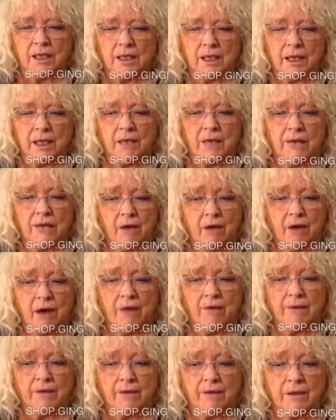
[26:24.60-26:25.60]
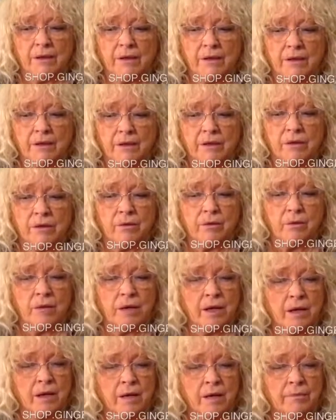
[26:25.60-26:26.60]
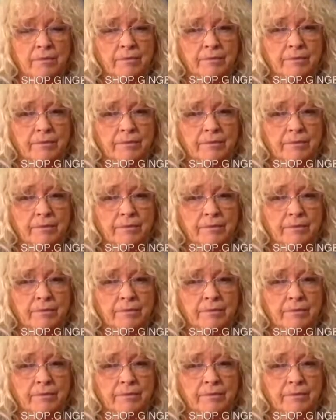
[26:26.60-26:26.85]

then you have to wake up